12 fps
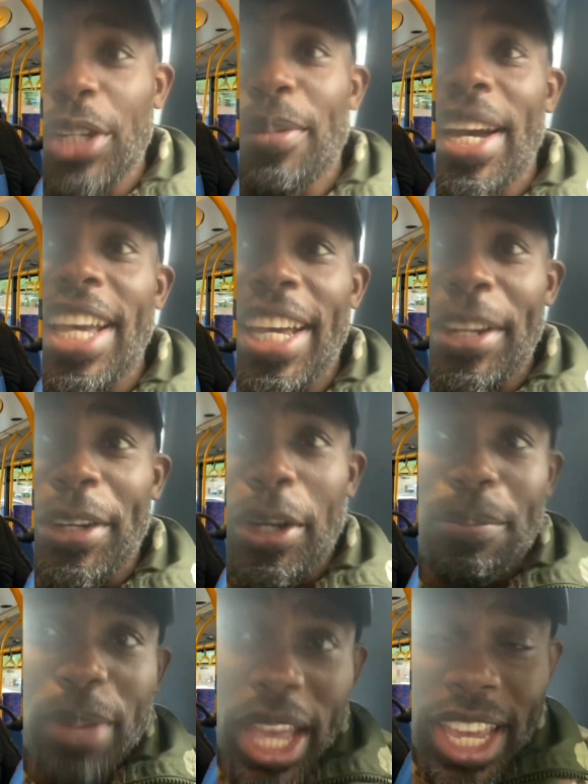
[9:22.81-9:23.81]
You might end up
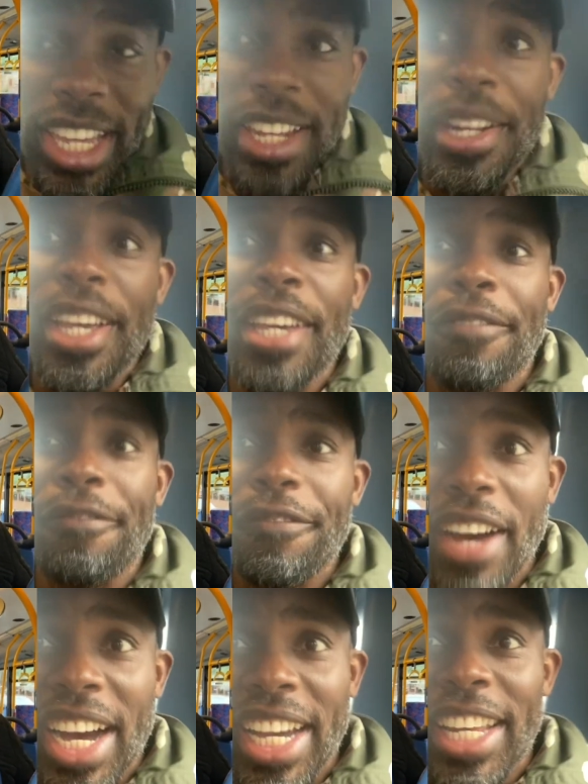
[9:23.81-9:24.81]
paying a
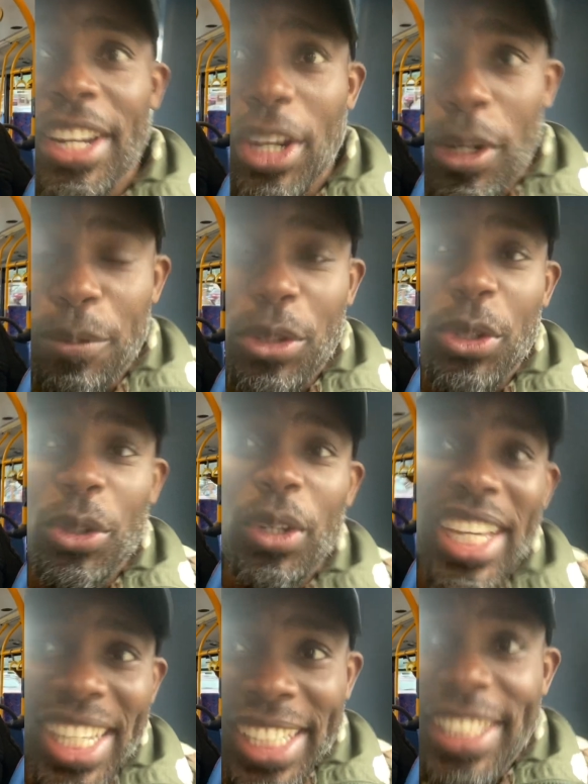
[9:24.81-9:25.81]
fine up to
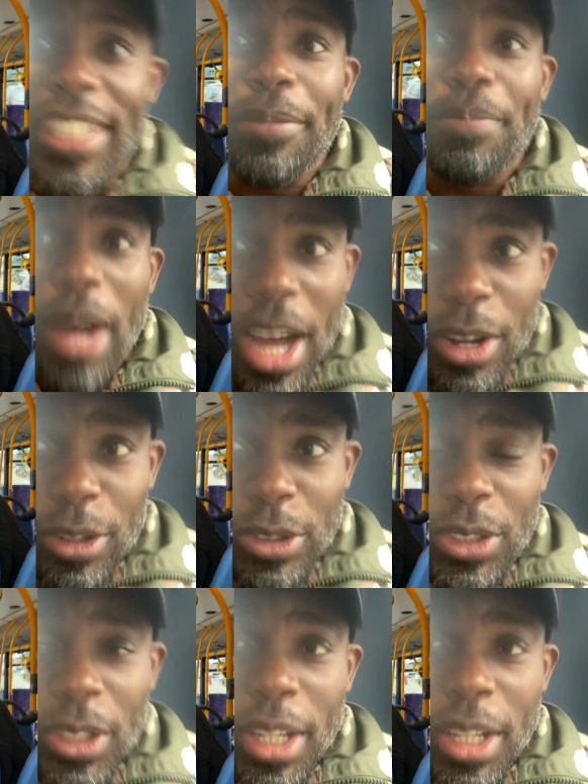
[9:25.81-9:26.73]
£80.